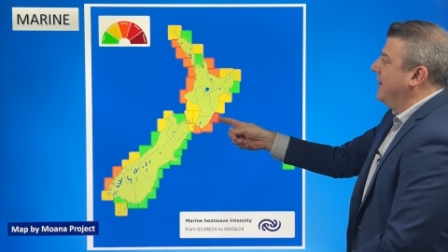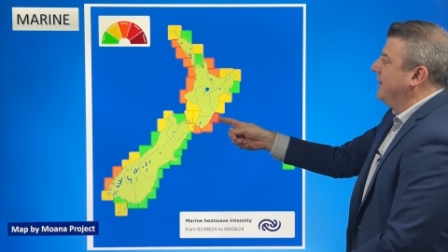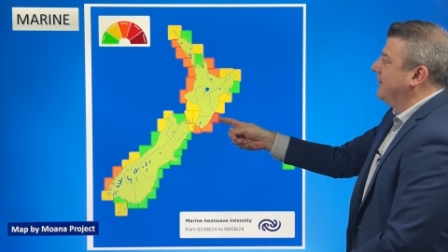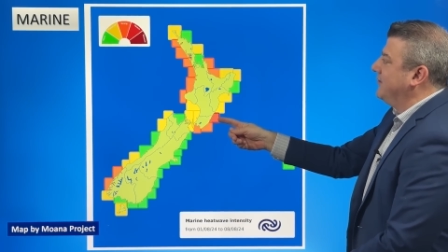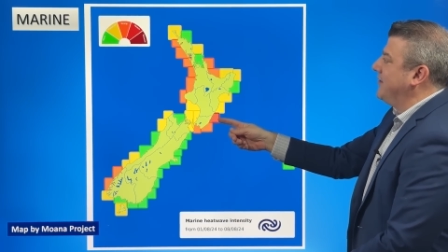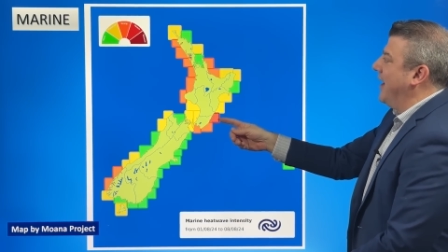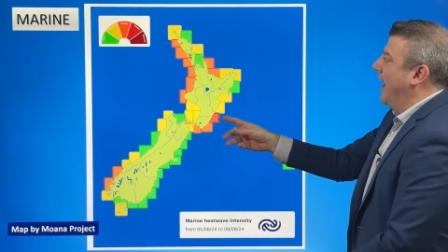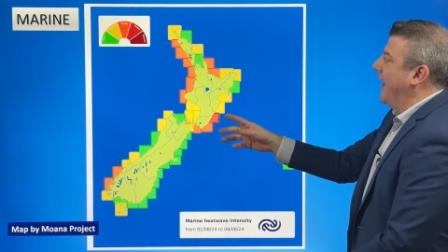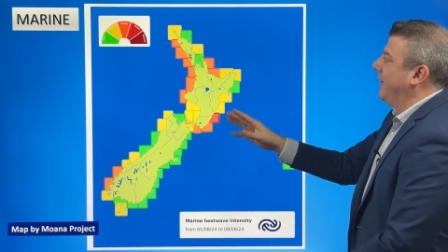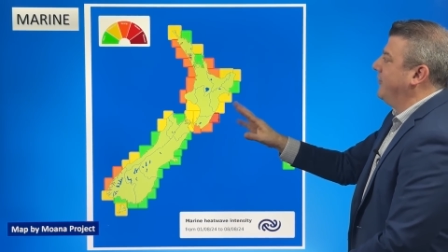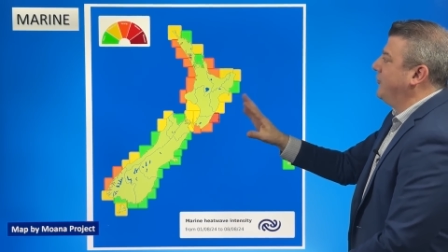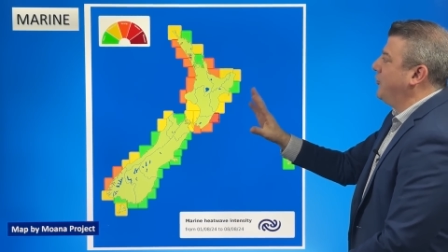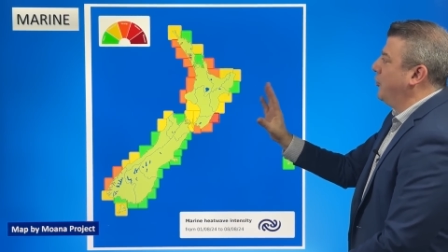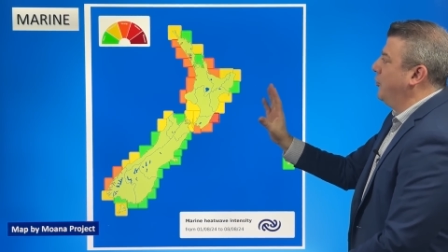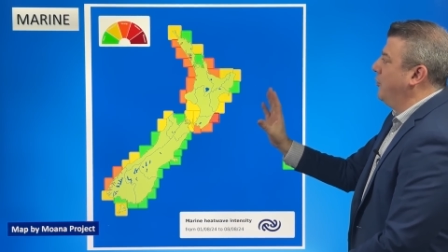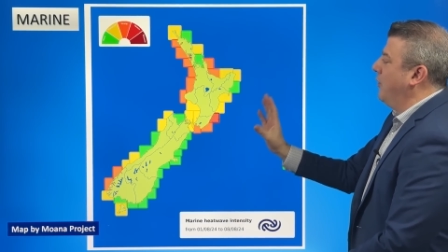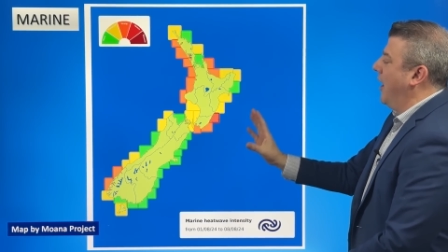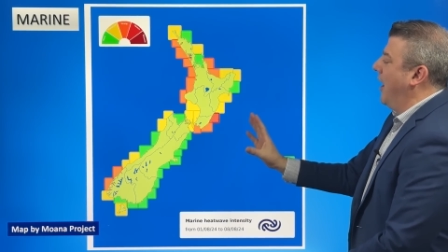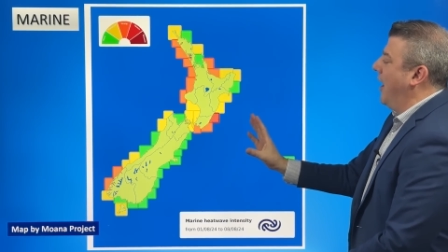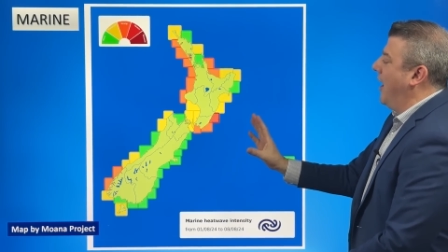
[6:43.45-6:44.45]
starting
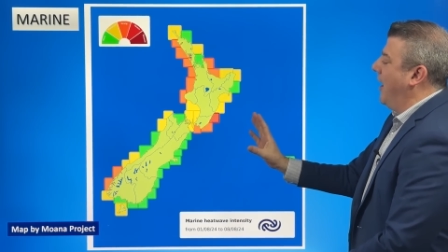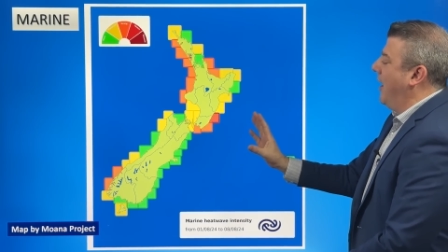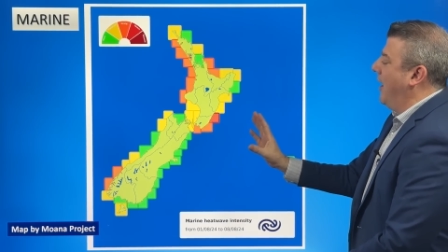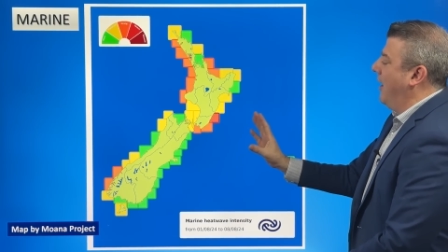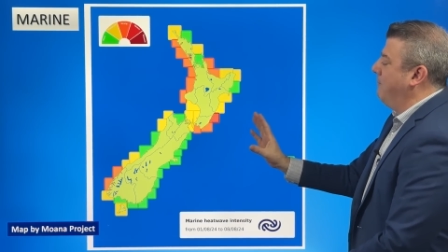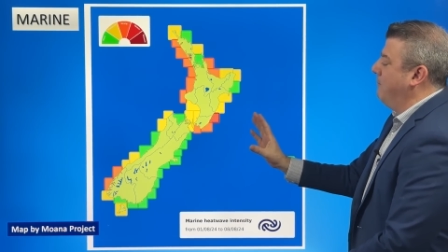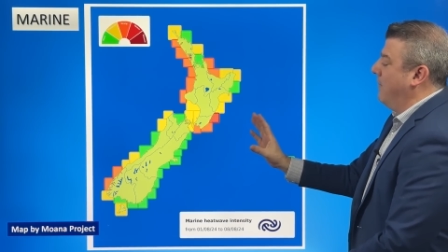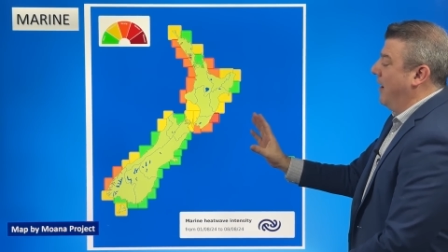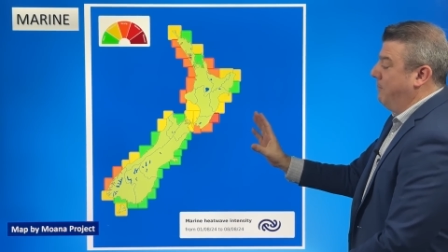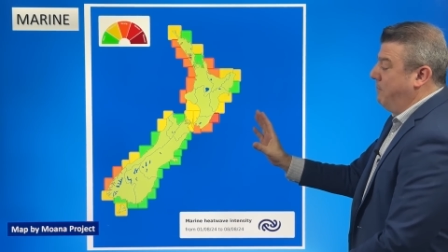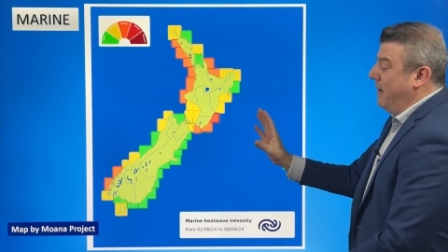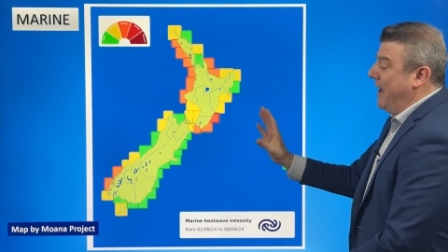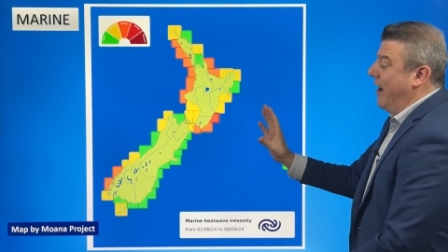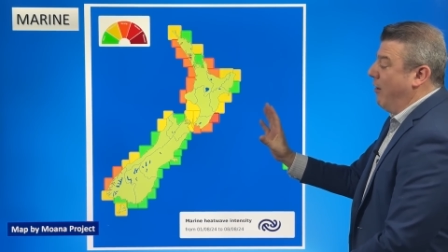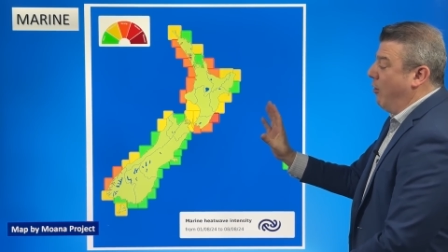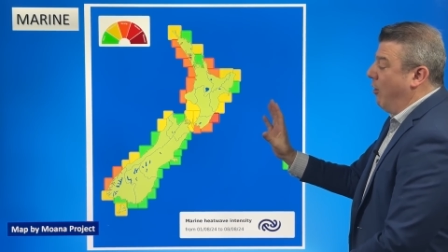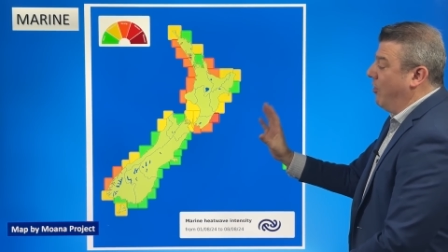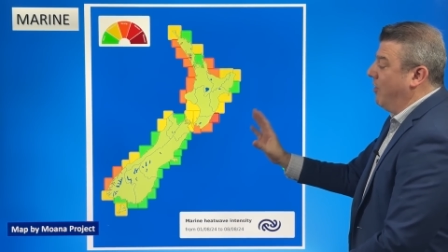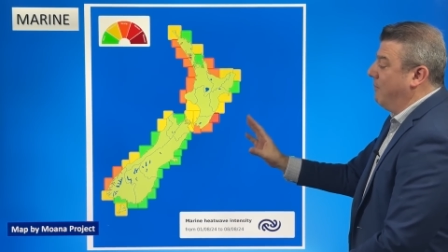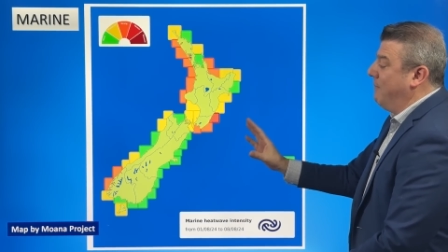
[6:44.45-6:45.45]
to
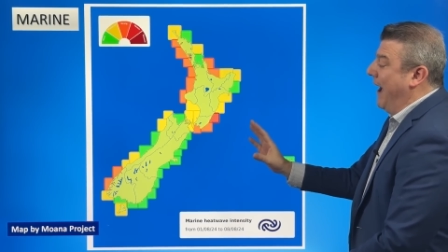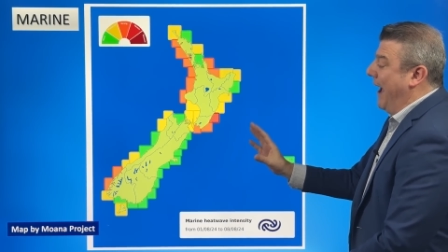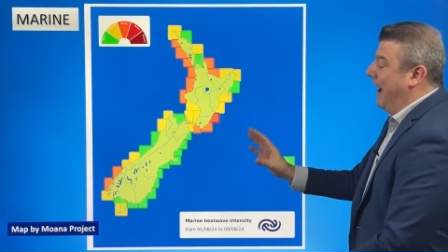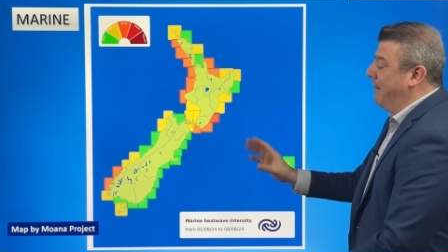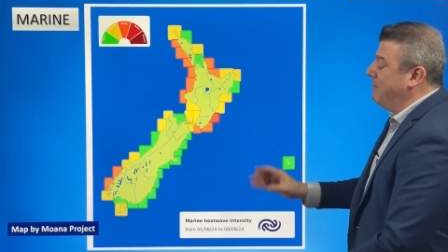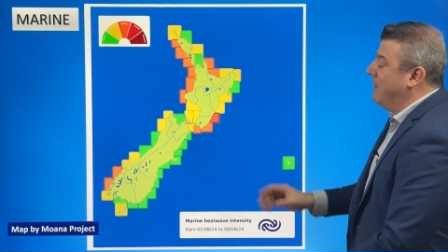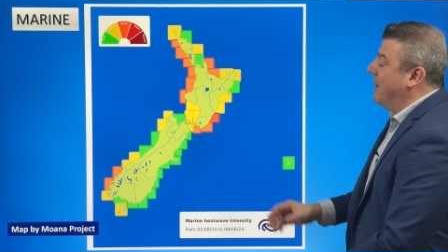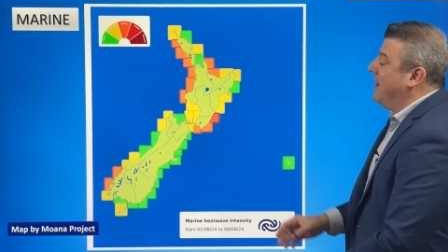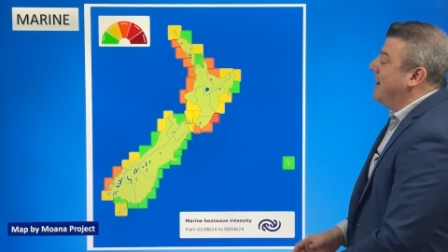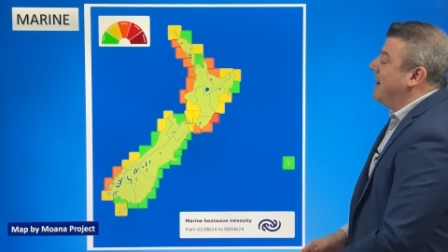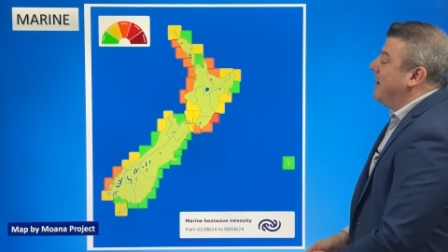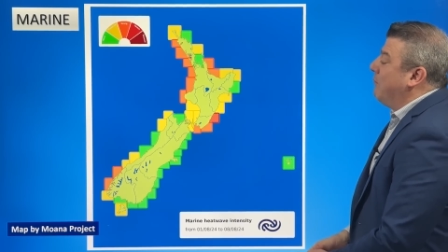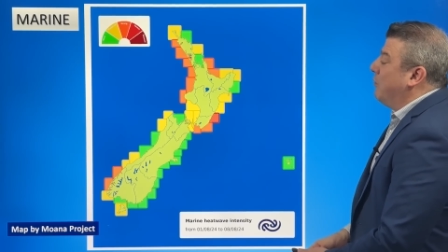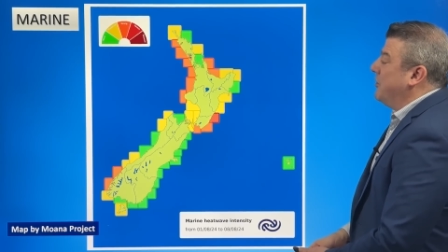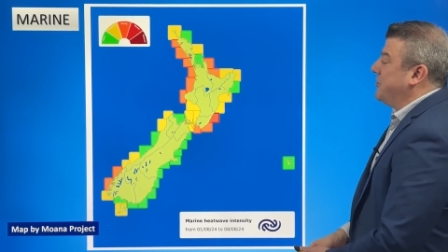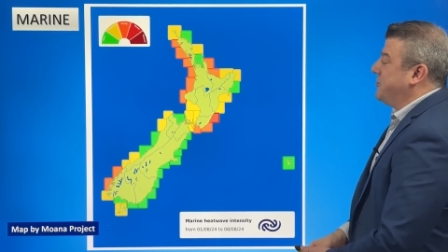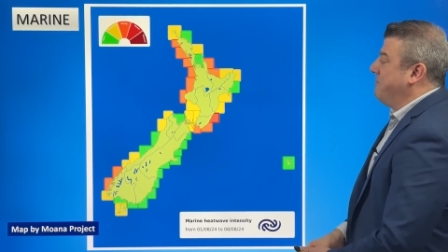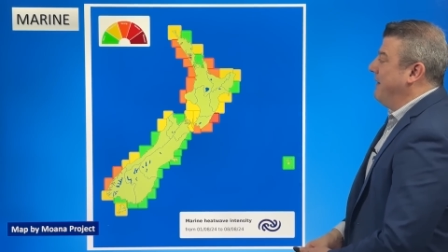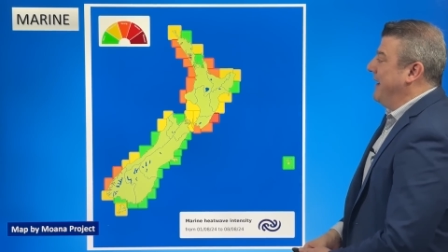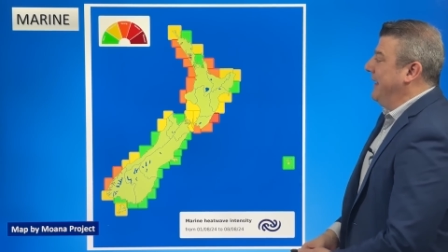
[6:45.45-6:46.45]
appear on the map,
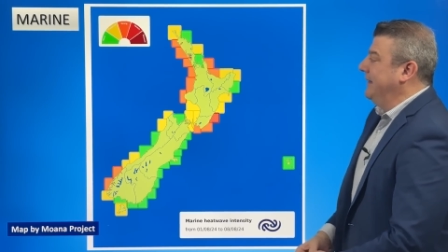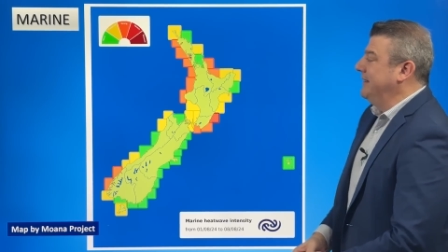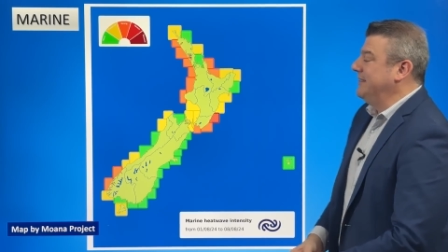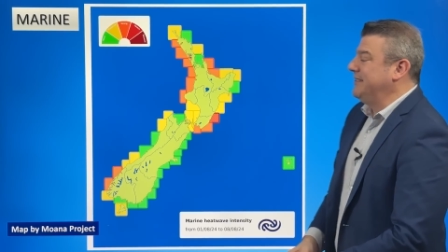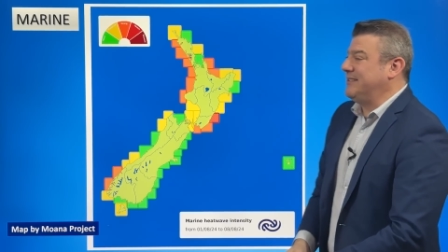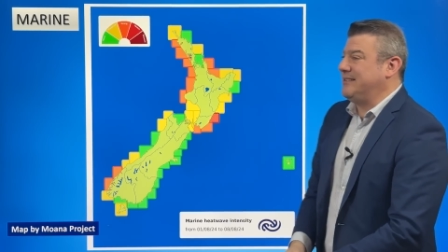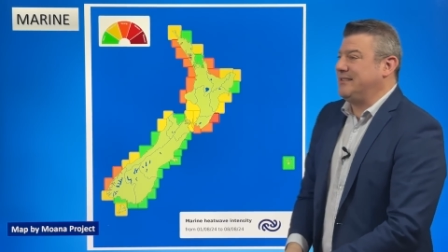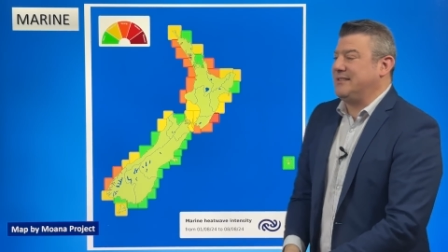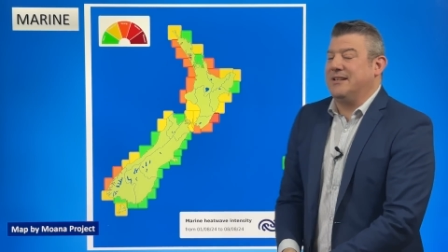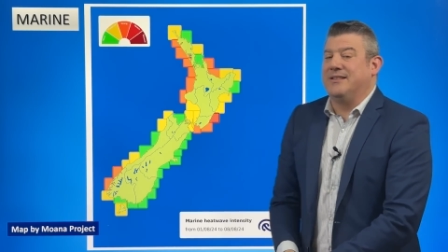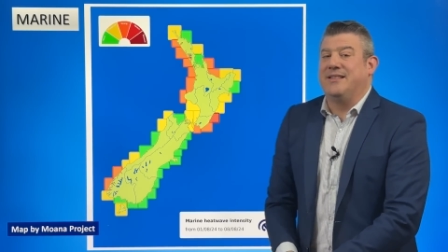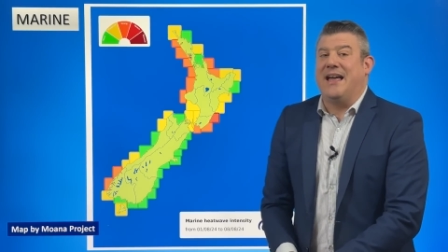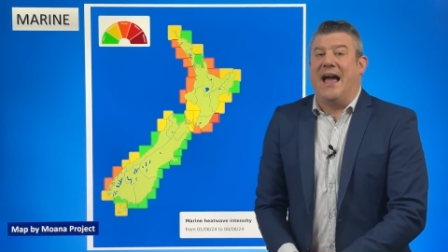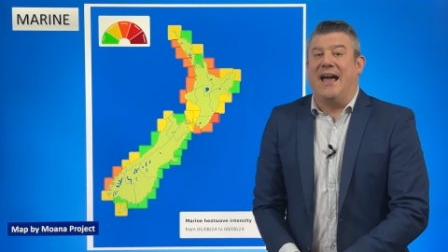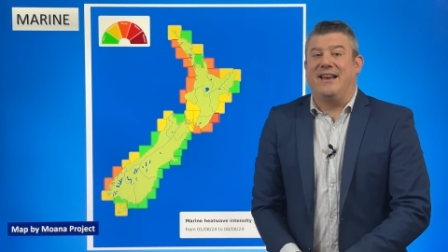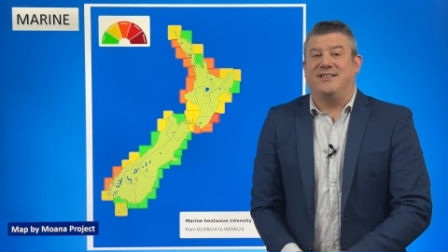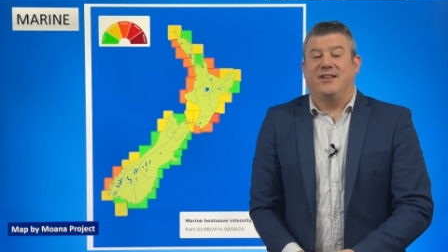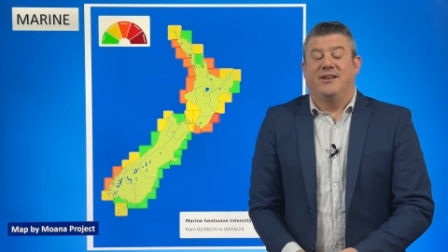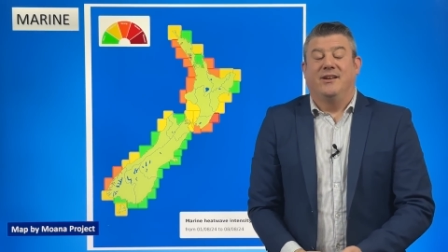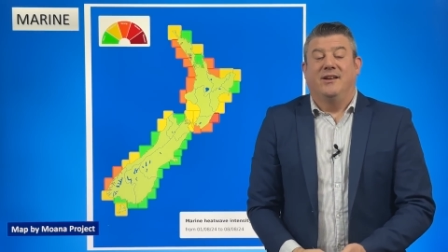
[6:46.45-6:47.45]
which means
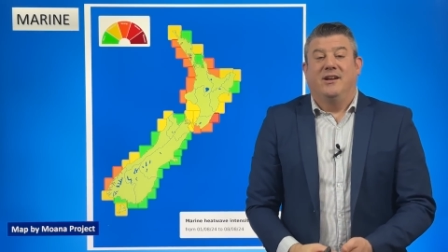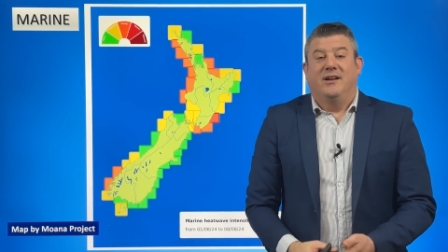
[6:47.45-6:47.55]
that